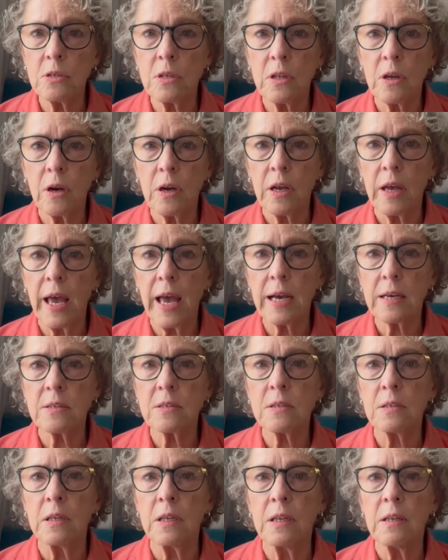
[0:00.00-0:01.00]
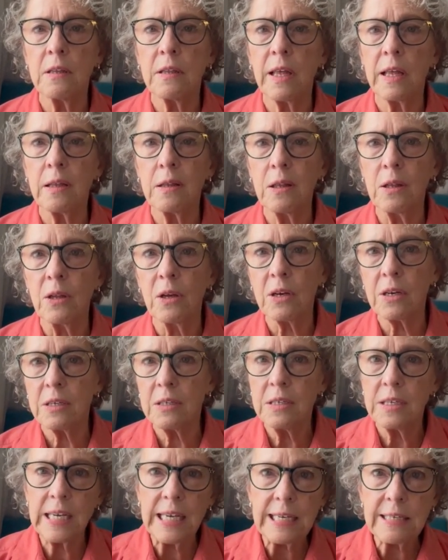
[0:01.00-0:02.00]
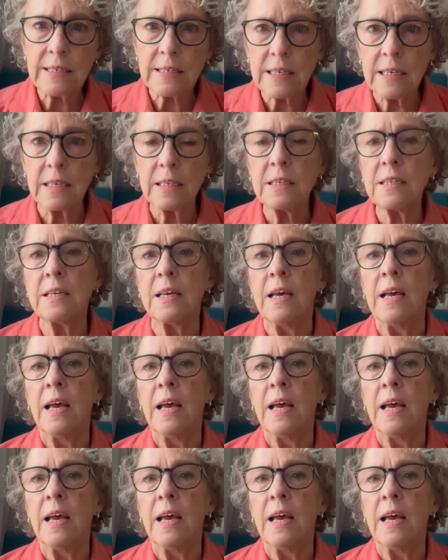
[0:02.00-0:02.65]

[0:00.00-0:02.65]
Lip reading: They're excellent. They look decent.